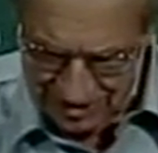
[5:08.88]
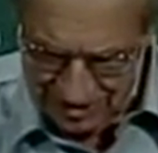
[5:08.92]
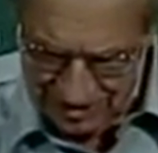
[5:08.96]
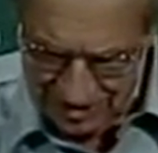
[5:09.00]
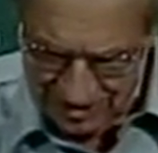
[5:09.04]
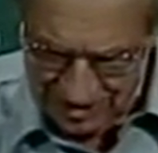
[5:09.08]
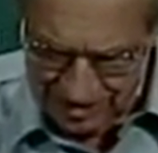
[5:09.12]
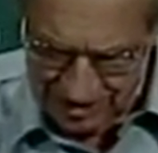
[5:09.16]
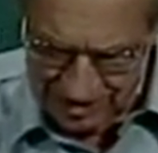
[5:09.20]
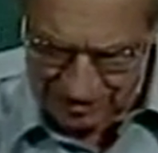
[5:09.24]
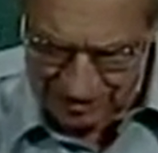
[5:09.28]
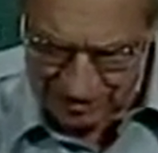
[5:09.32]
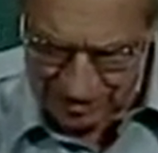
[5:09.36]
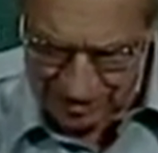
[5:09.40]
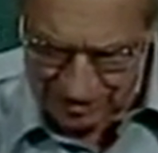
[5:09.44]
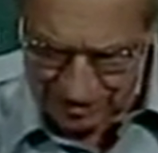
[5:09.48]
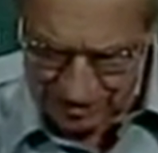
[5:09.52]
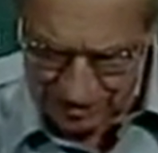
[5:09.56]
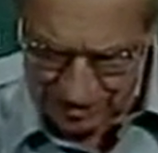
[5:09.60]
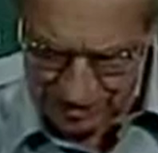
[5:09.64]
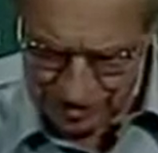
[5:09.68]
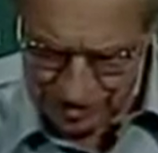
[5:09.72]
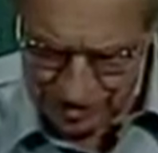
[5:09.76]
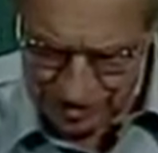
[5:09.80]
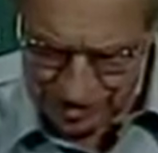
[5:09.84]
Have you ever
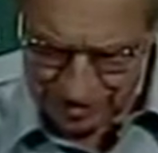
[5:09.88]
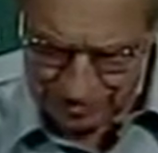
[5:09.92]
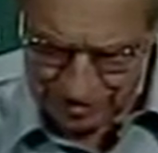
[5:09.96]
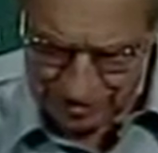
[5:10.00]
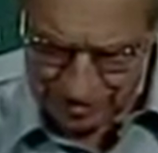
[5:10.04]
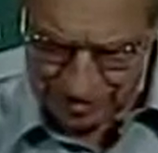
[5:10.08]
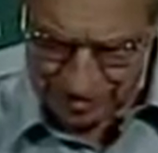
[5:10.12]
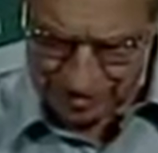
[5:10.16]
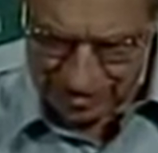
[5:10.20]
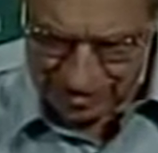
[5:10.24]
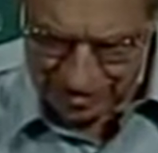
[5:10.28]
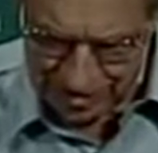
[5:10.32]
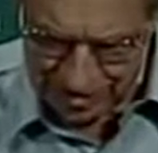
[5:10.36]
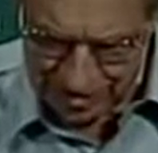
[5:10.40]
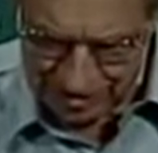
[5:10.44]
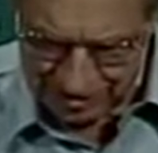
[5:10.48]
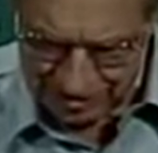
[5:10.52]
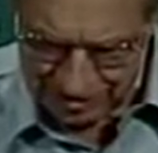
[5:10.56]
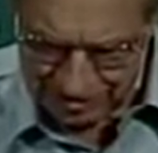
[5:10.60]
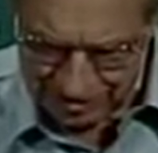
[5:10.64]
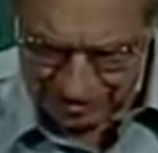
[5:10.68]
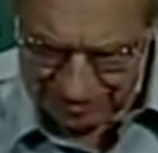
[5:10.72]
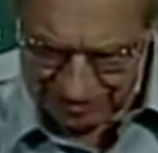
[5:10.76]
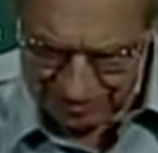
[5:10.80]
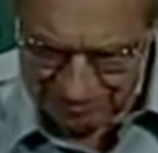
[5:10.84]
stopped to think,
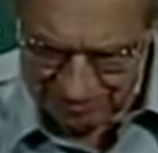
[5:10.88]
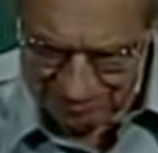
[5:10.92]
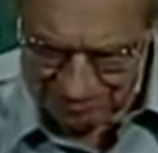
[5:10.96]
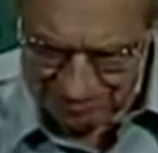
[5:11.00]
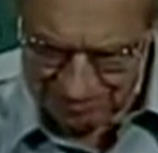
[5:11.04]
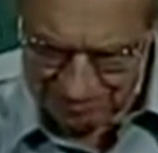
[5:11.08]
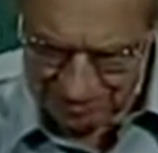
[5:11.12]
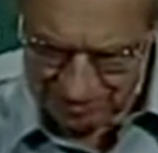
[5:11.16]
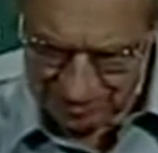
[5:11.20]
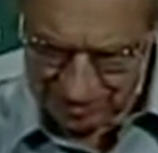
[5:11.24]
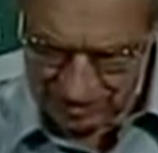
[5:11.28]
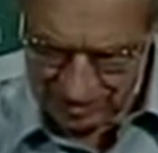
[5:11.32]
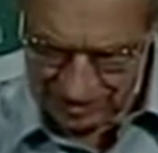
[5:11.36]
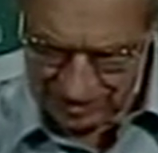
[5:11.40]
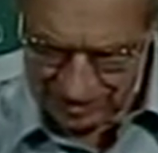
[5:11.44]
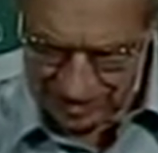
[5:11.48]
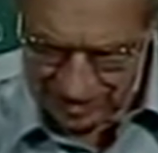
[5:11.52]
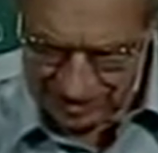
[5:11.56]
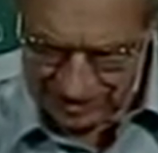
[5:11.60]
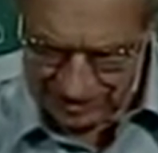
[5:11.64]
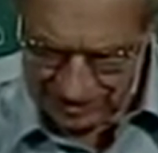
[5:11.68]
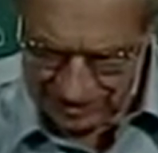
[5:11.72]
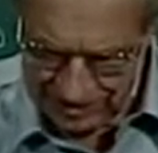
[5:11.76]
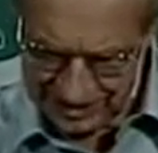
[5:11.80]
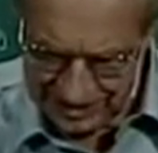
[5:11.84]

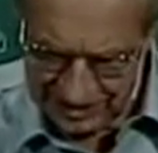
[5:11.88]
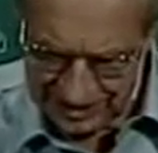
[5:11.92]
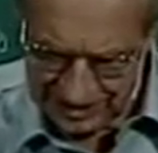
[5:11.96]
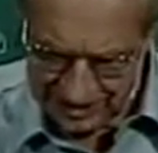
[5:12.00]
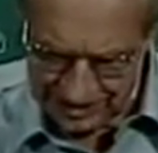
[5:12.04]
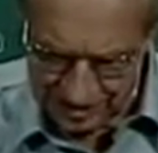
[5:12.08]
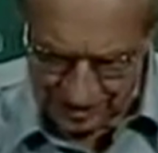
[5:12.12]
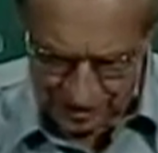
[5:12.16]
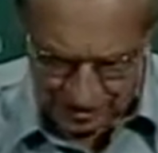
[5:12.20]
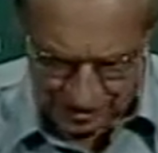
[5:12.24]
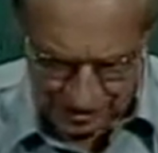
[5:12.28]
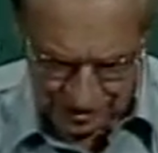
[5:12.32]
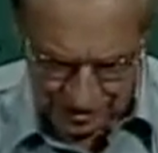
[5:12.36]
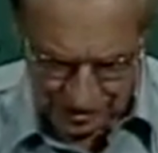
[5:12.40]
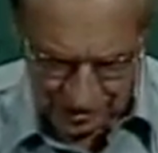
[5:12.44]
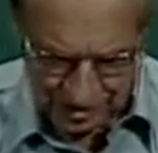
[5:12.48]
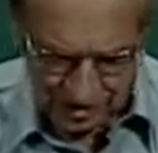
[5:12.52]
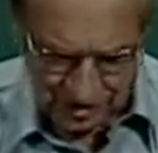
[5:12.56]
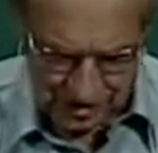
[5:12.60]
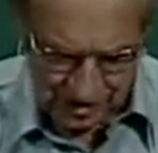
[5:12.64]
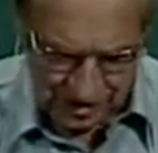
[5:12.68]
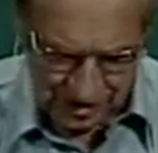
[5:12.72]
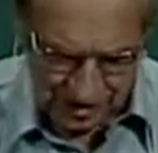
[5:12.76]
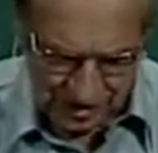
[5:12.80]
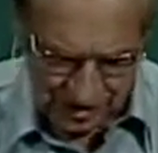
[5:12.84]
again, could
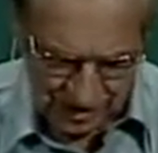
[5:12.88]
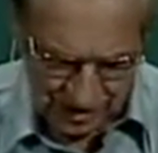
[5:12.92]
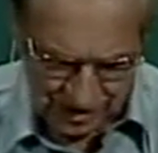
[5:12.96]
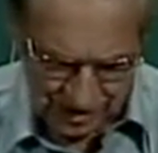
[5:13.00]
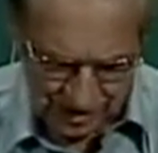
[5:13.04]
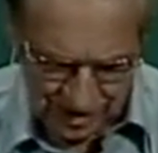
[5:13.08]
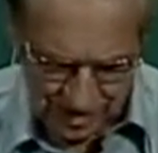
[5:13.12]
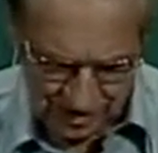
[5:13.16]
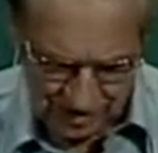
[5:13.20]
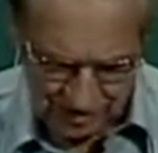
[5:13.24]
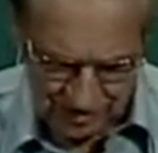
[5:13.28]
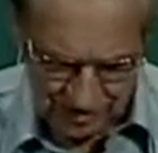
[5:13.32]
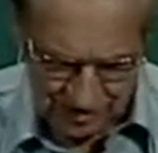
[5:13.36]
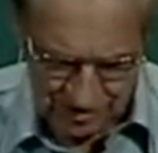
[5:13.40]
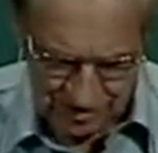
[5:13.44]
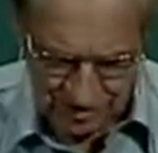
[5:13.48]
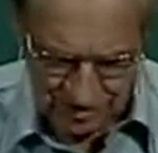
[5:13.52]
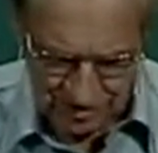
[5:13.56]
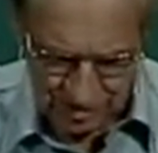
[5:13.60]
God have